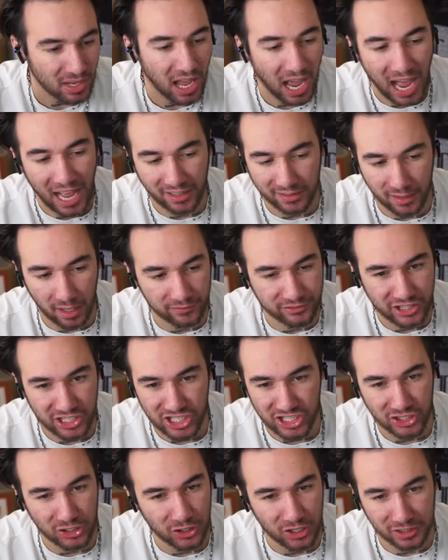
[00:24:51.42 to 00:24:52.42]
I love this
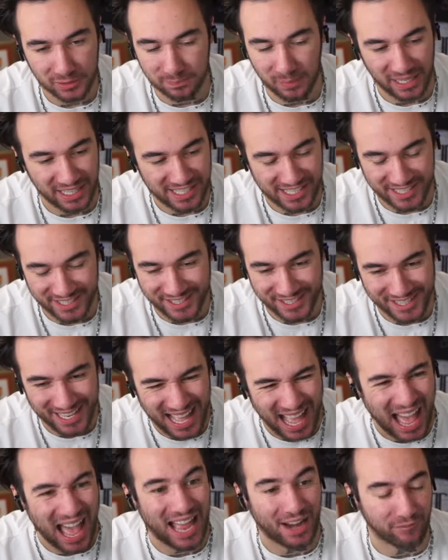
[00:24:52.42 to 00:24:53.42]
song, but it's
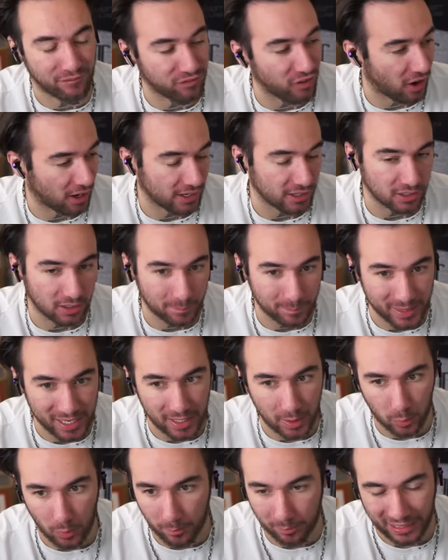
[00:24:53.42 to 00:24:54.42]
not fucking
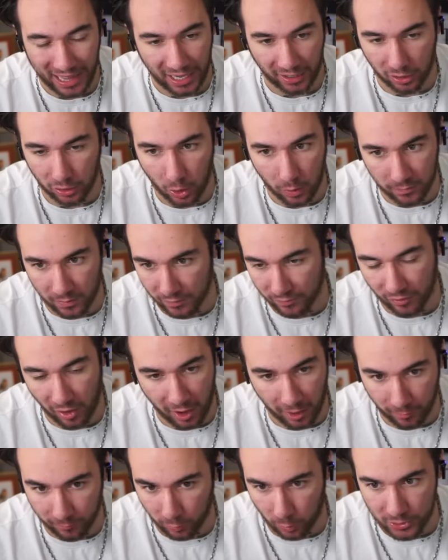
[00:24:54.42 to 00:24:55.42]
competing with Black Clover and
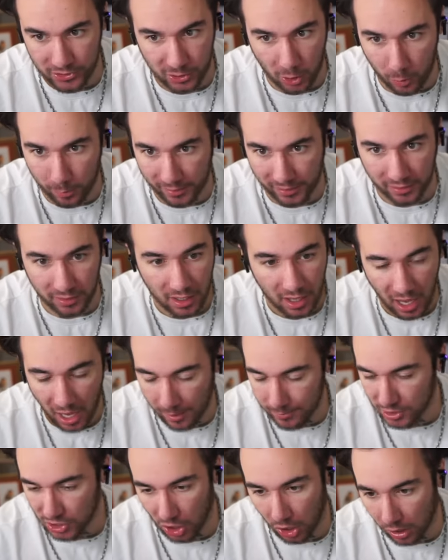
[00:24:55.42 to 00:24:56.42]
Fire Force opening.
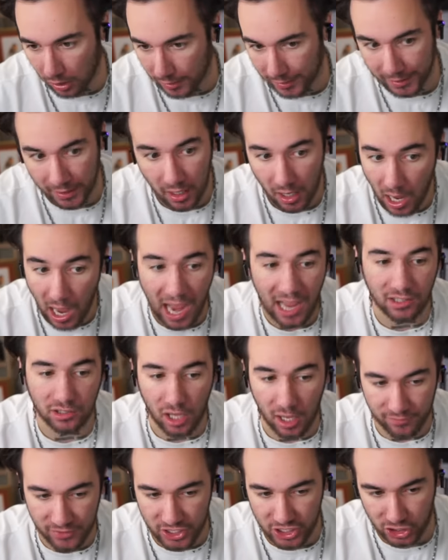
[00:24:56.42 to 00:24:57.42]
I'm sorry. I
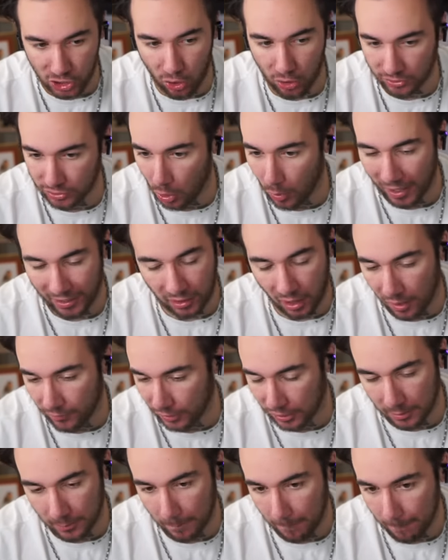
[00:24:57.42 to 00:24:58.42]
love this song, though. I love it.